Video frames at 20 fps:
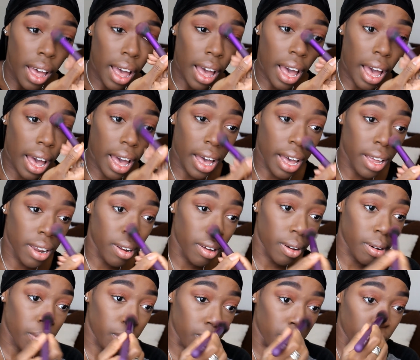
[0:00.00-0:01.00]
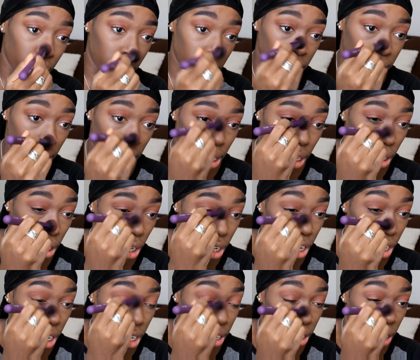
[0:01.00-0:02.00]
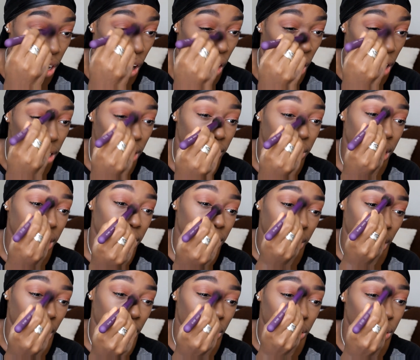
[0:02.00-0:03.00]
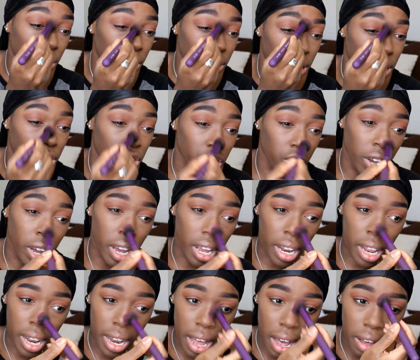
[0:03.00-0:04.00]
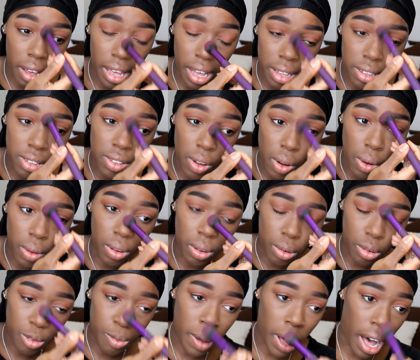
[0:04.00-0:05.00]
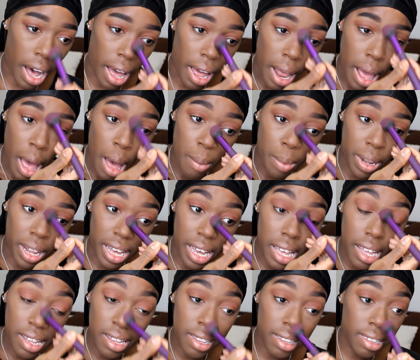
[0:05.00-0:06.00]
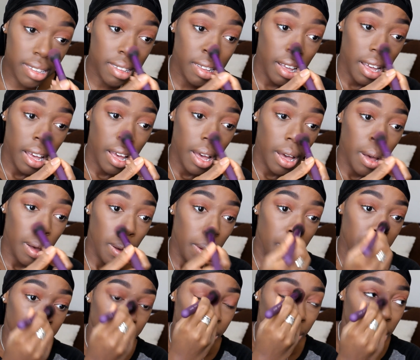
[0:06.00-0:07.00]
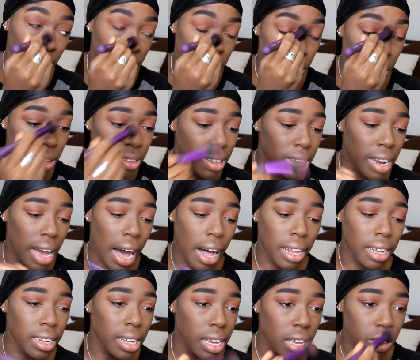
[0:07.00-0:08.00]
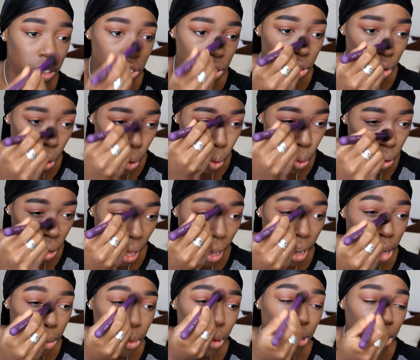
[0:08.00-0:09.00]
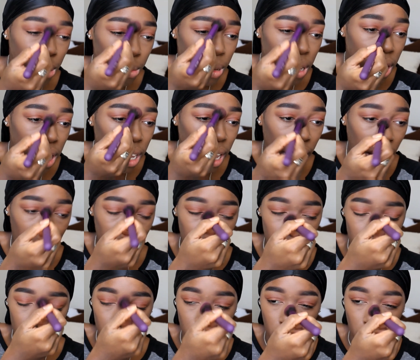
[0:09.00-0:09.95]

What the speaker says: and really learned all of these like tools of the trade, and now he has his own little spot. But like his personality is so likable to me. Like I don't know